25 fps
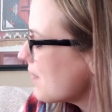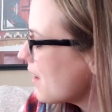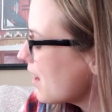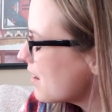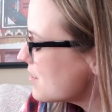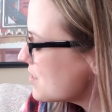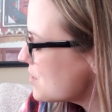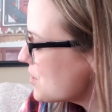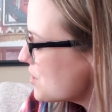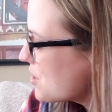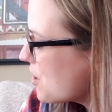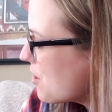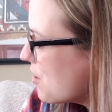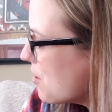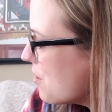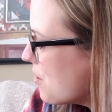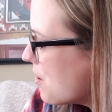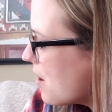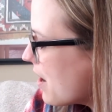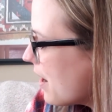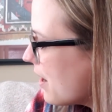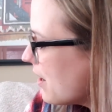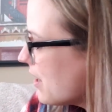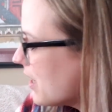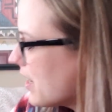
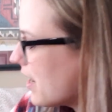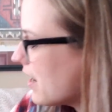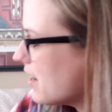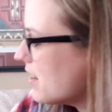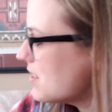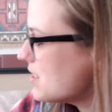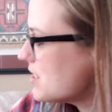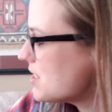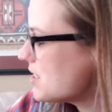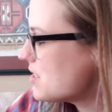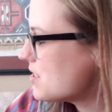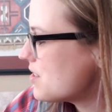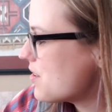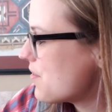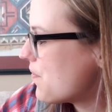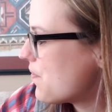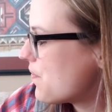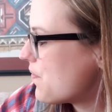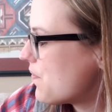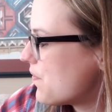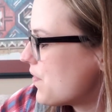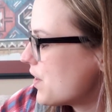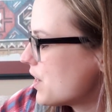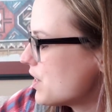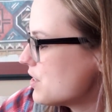So I guess the
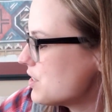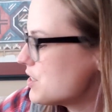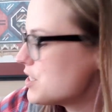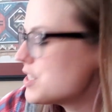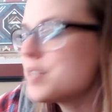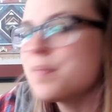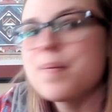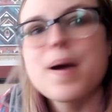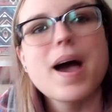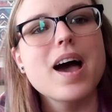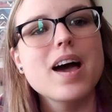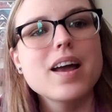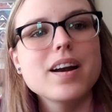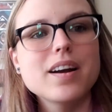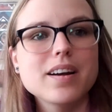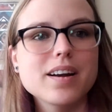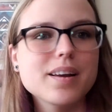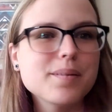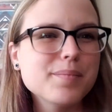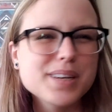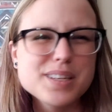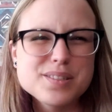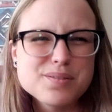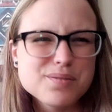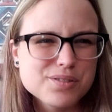first pattern,
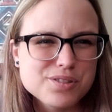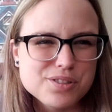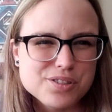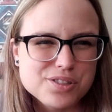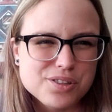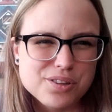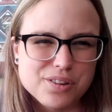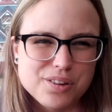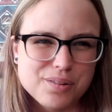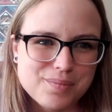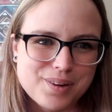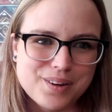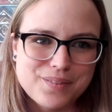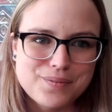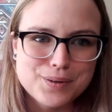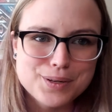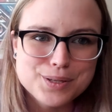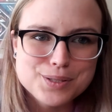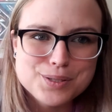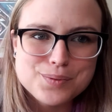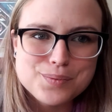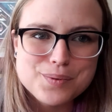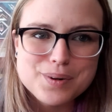I may as well just show you my first